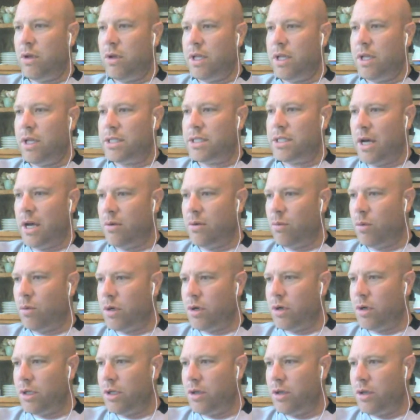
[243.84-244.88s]
Well,
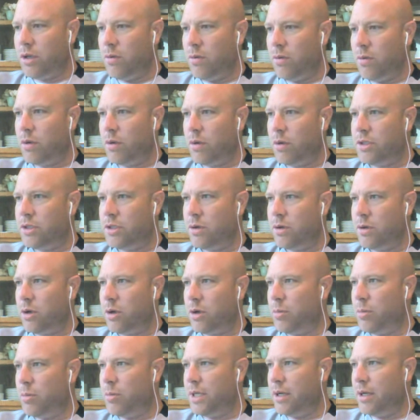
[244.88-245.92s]
where did you go to
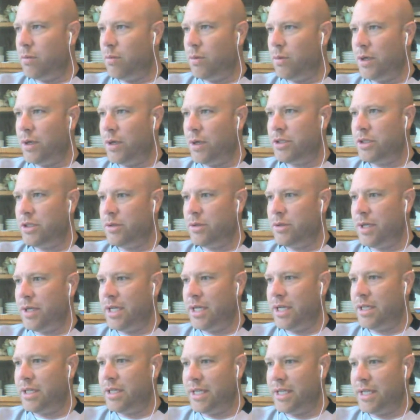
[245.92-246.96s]
open it, or where did you get it to